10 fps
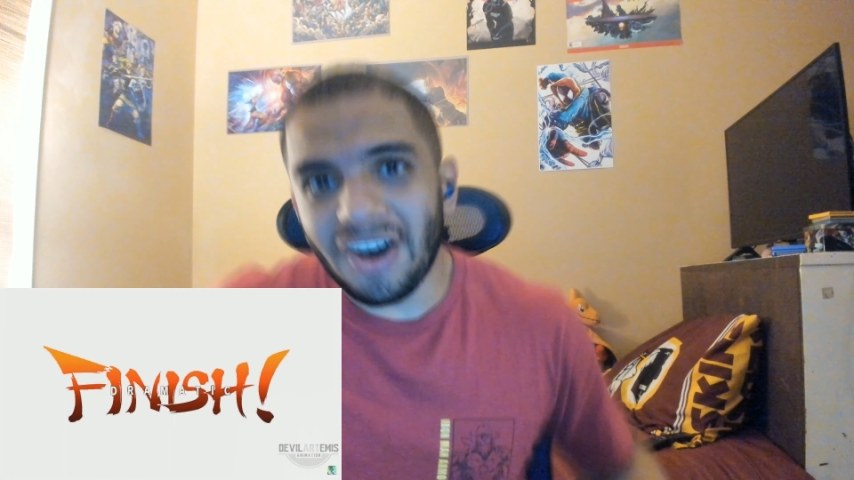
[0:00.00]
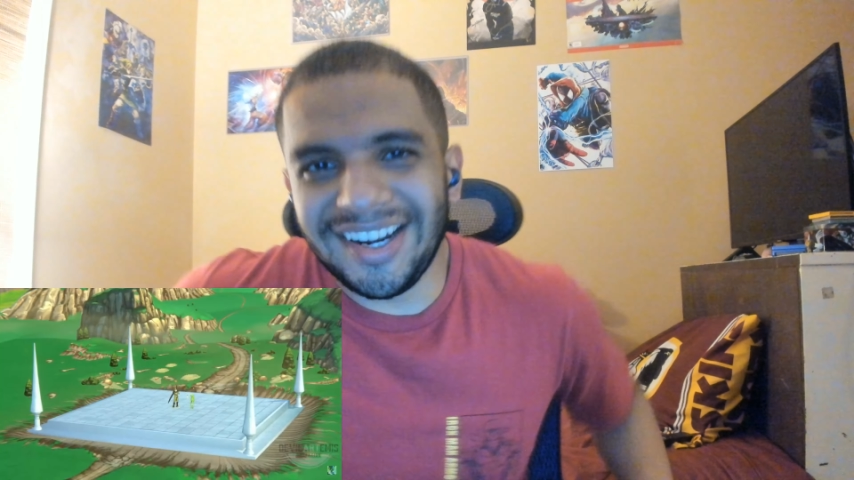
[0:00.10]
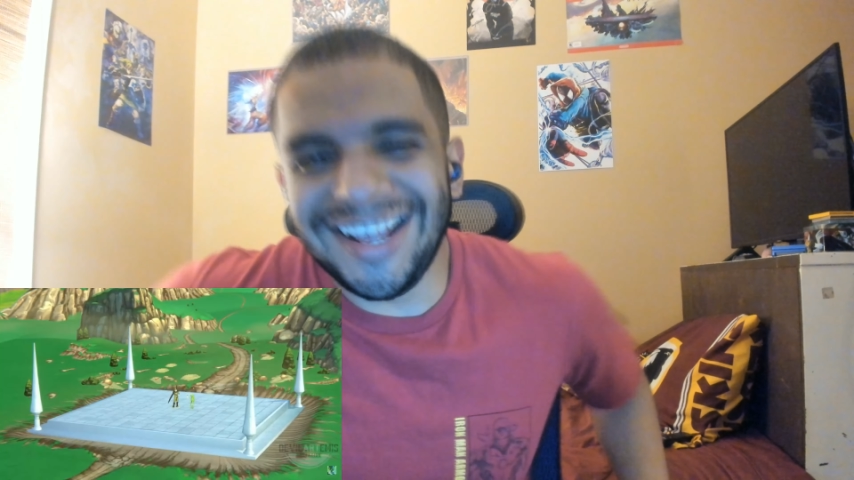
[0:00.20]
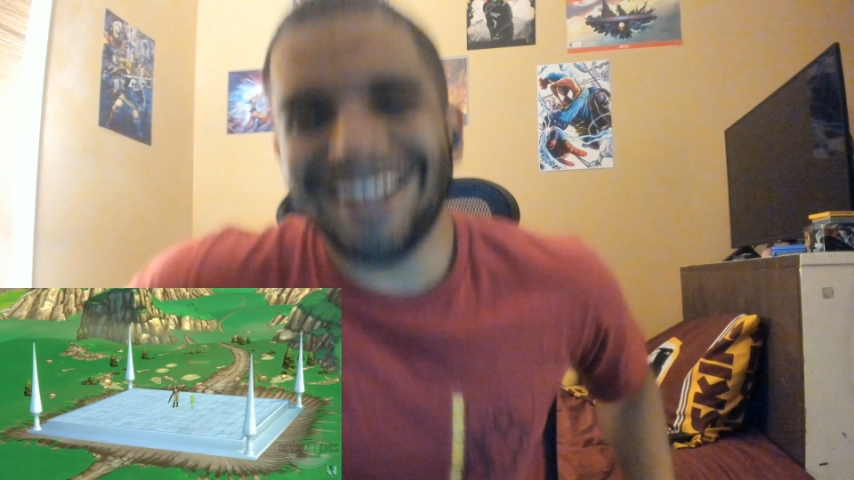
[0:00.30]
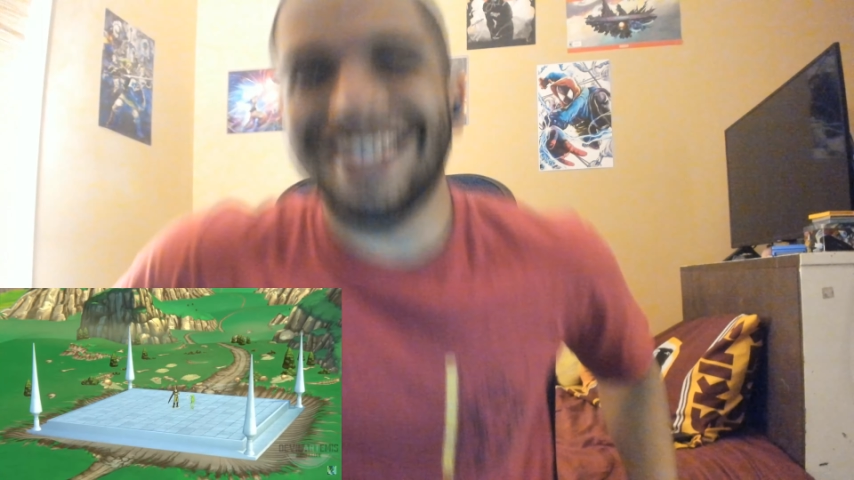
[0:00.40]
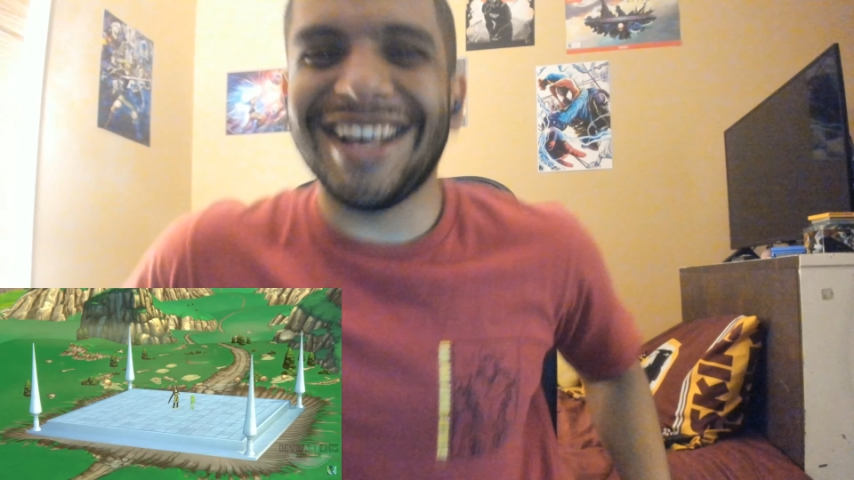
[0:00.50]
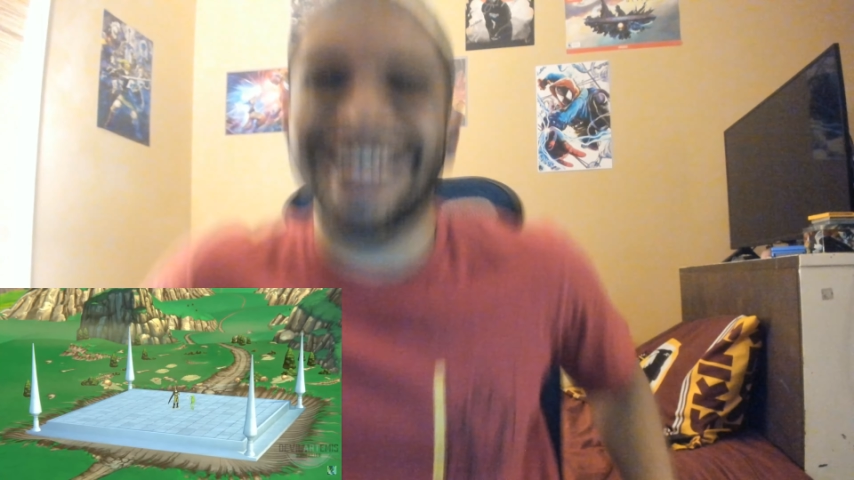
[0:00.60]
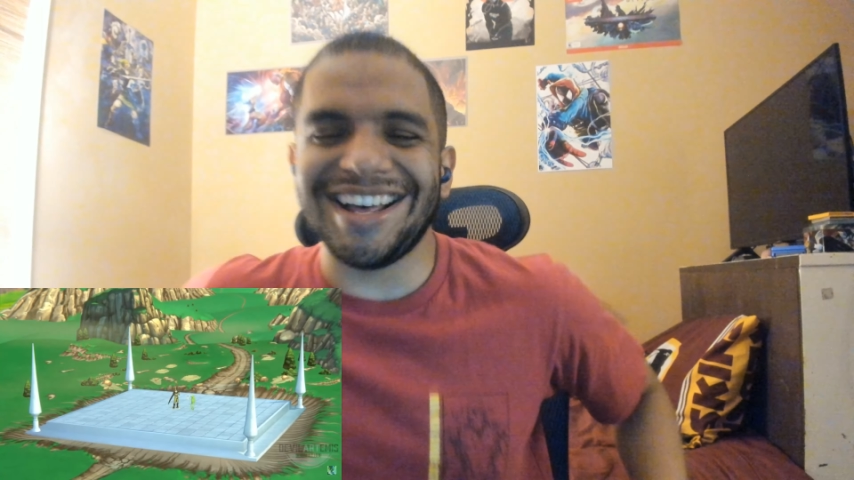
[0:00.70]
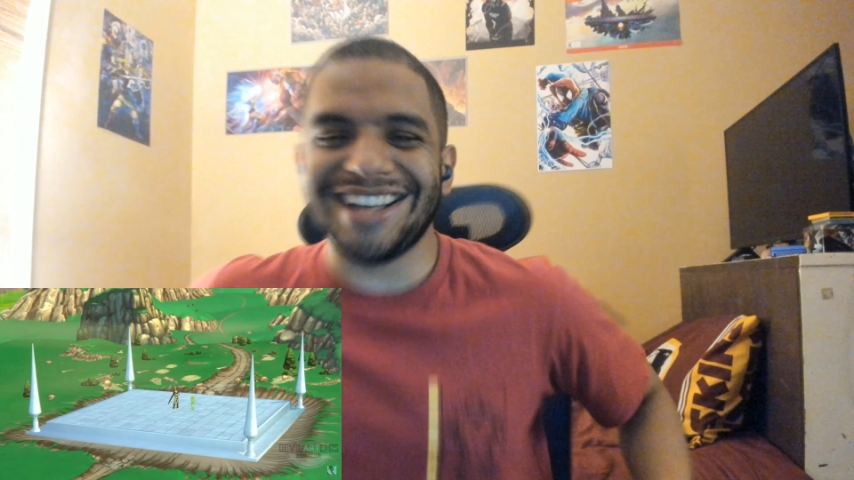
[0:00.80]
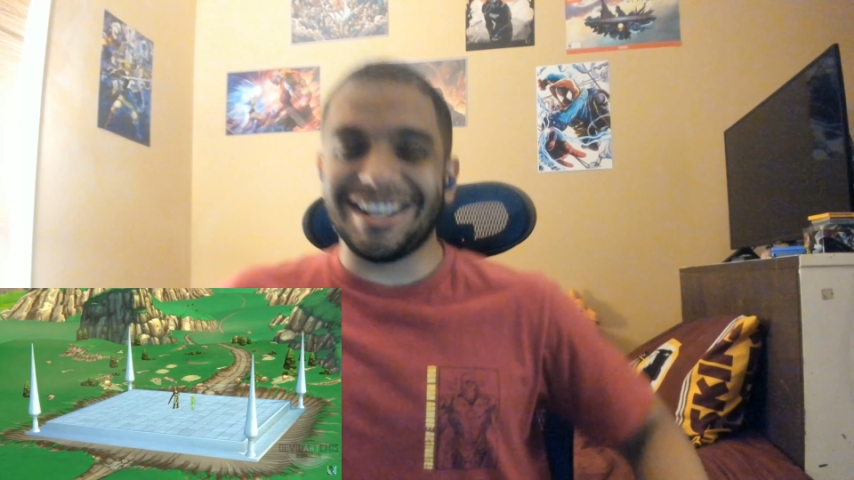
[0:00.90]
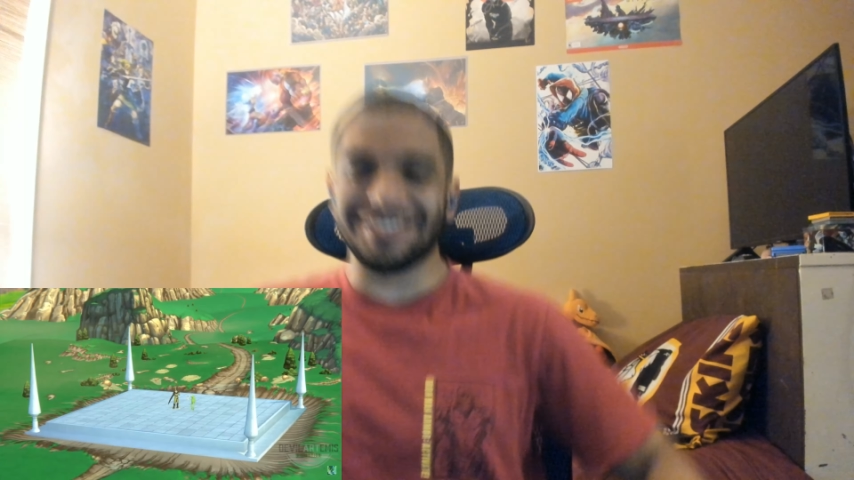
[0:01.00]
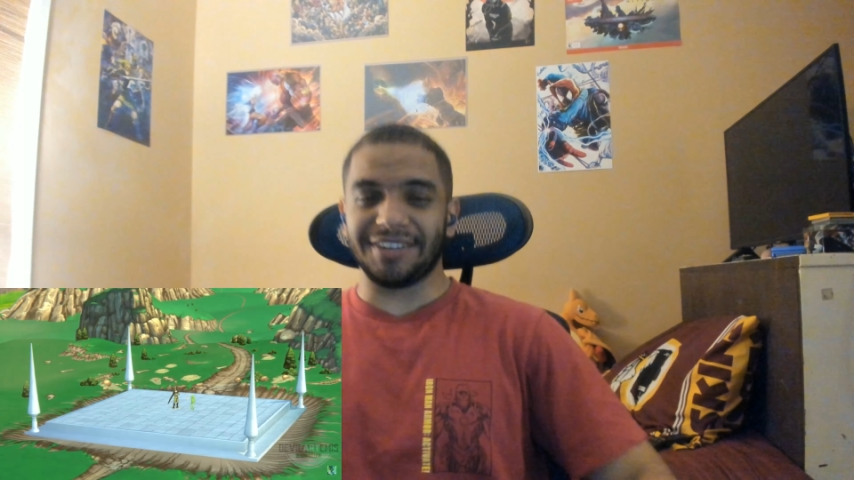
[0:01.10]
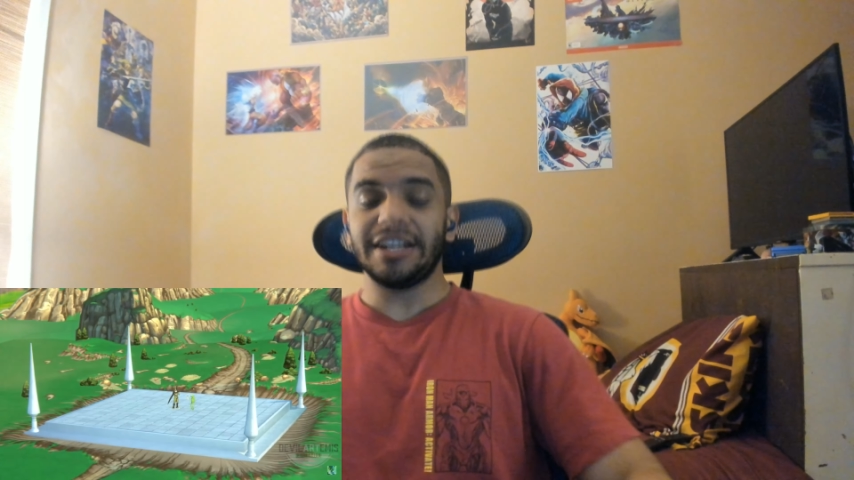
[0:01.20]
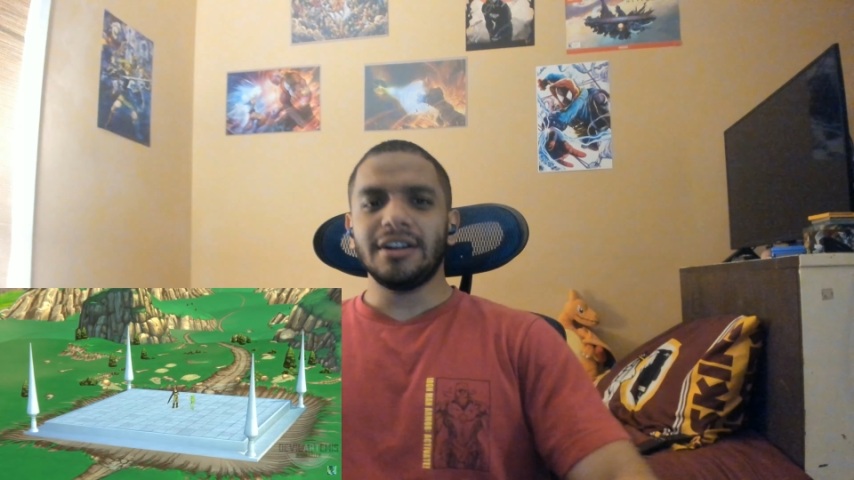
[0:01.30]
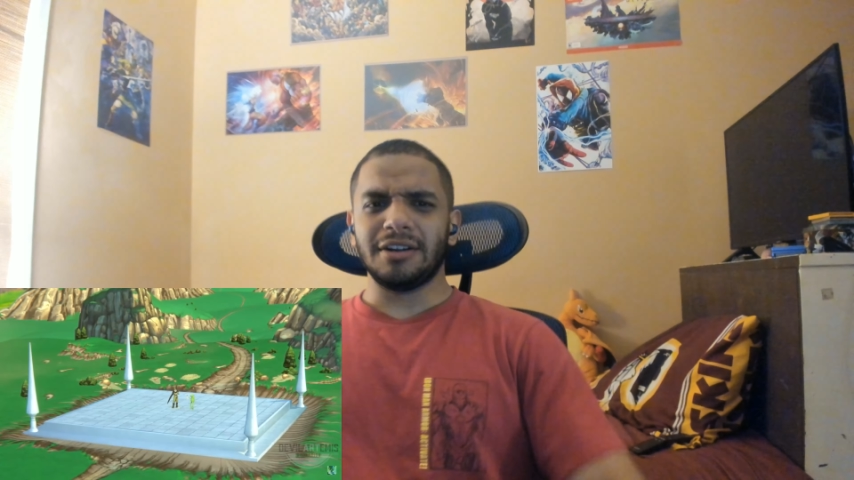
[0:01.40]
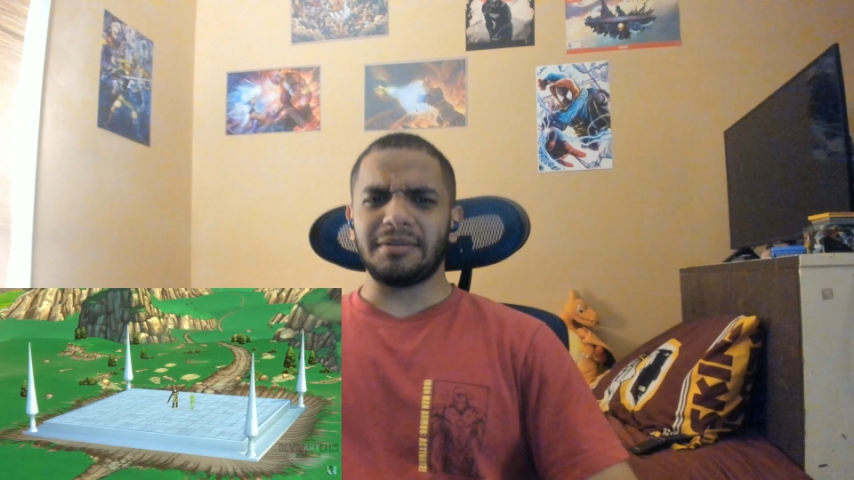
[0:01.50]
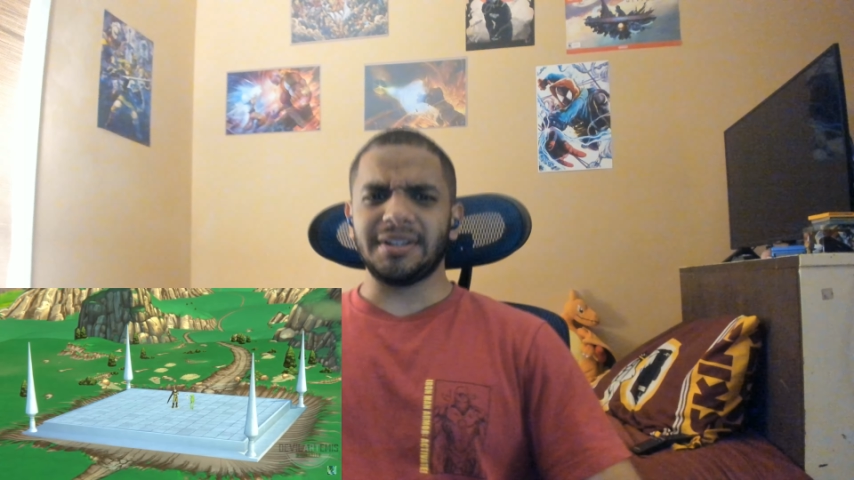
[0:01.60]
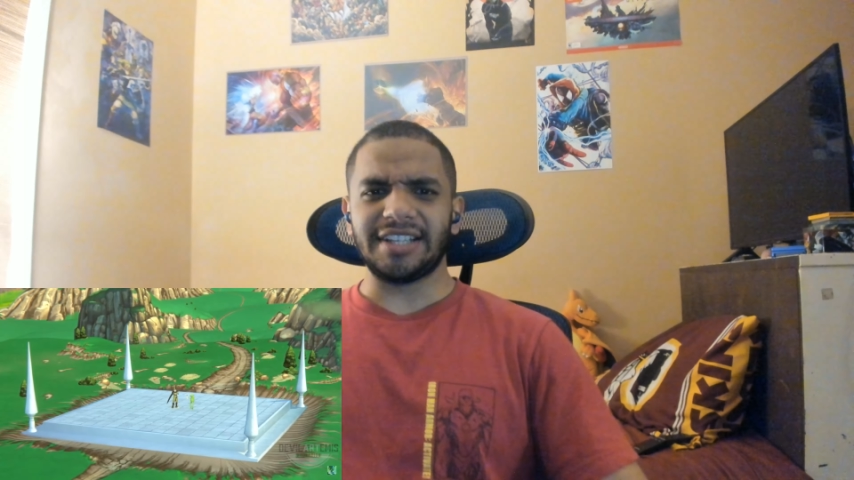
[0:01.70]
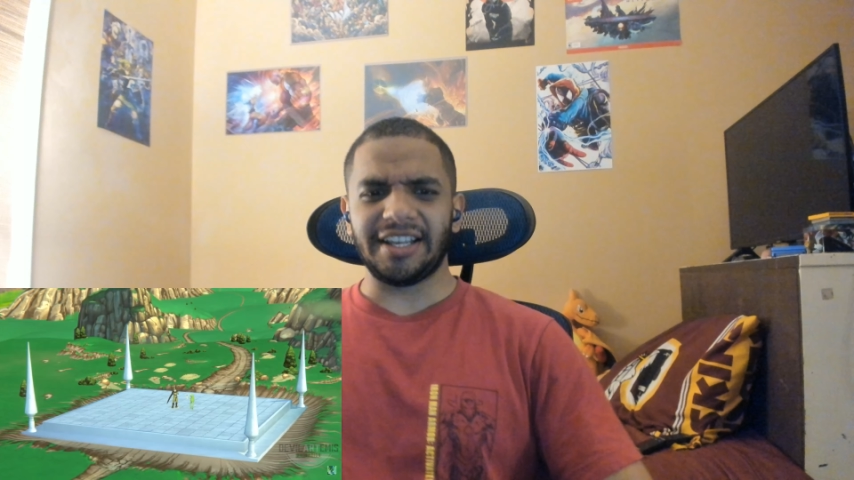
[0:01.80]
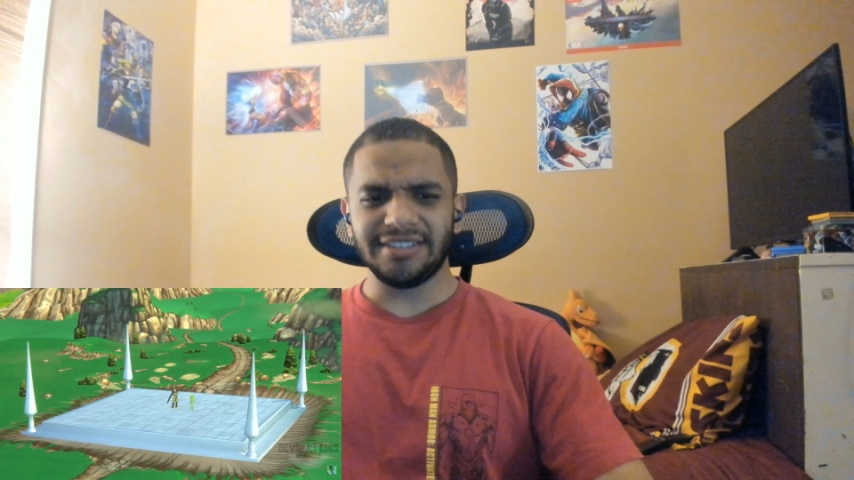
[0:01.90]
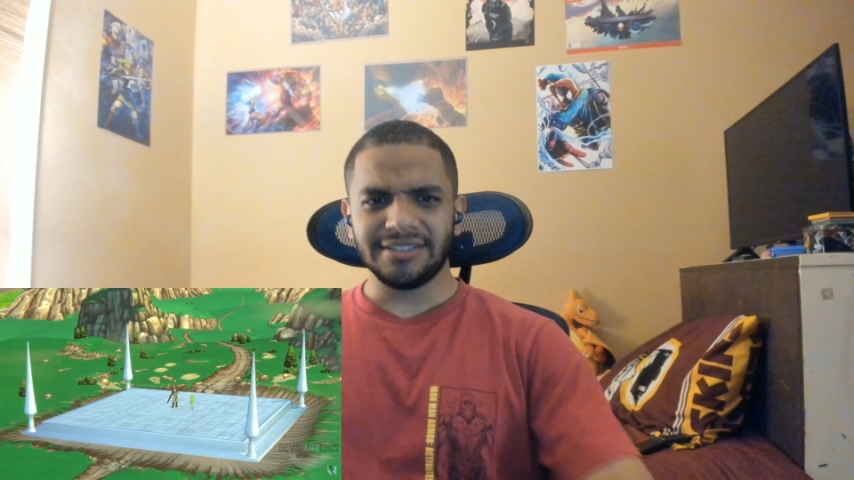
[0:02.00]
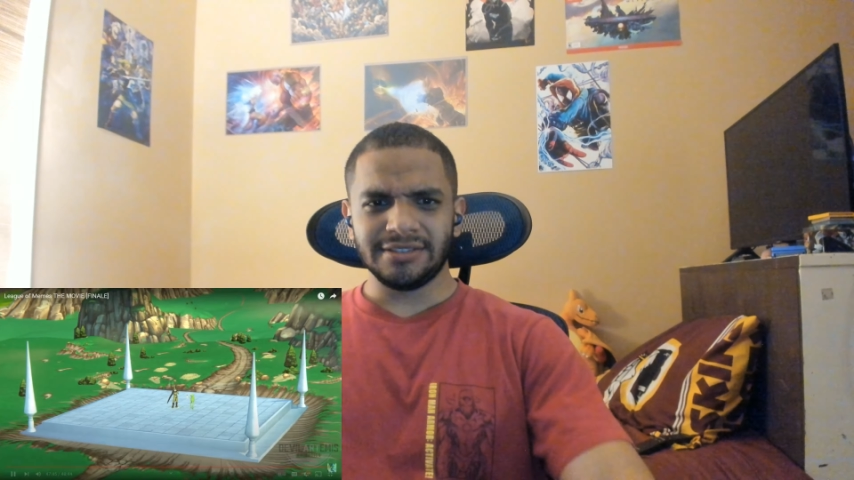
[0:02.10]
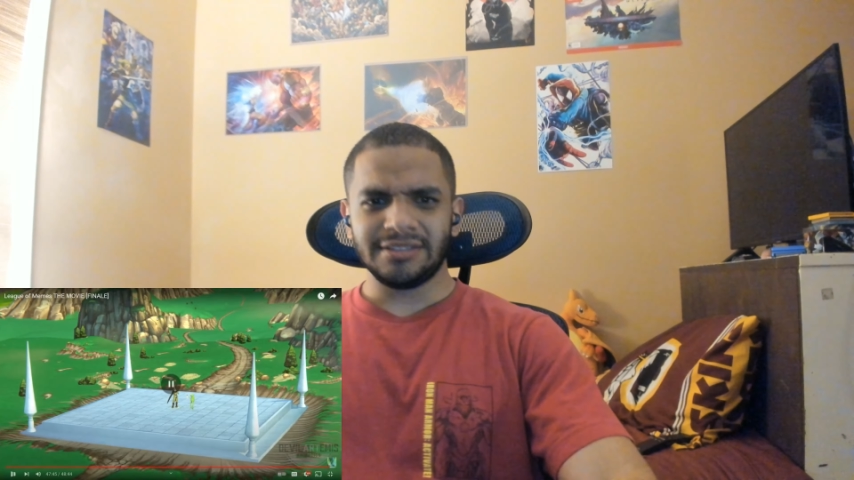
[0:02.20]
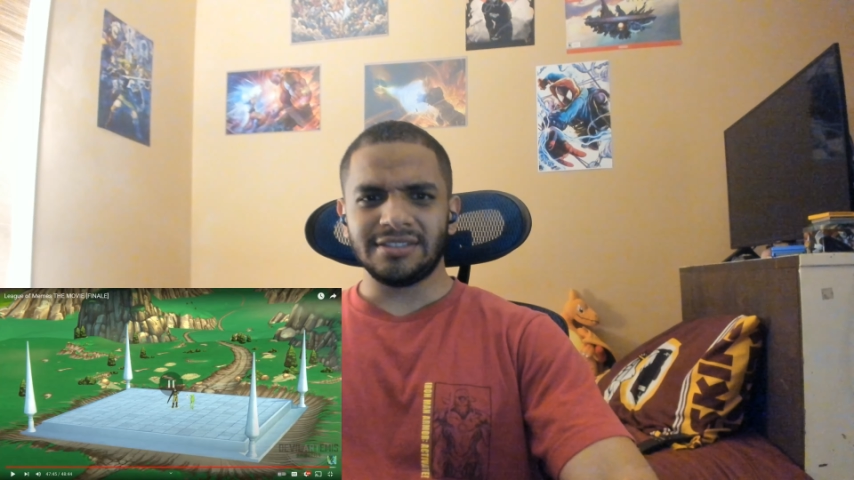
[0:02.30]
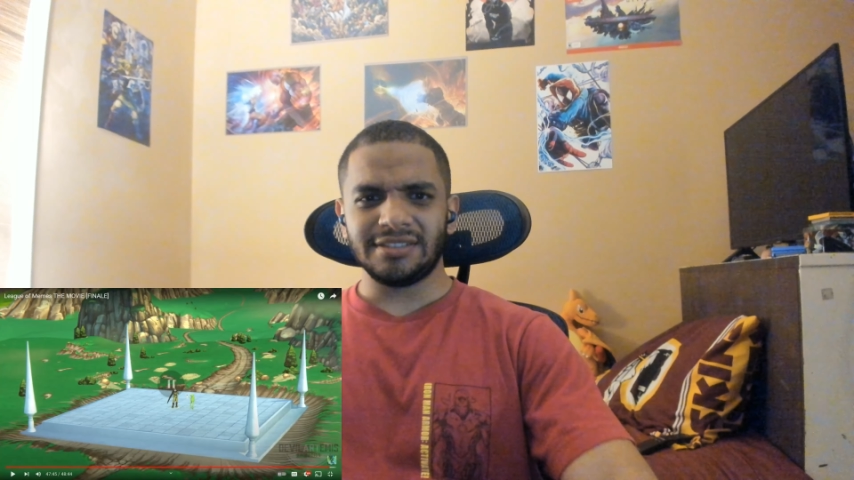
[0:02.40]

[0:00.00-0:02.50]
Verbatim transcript: that was funny. What the hell? Yeah.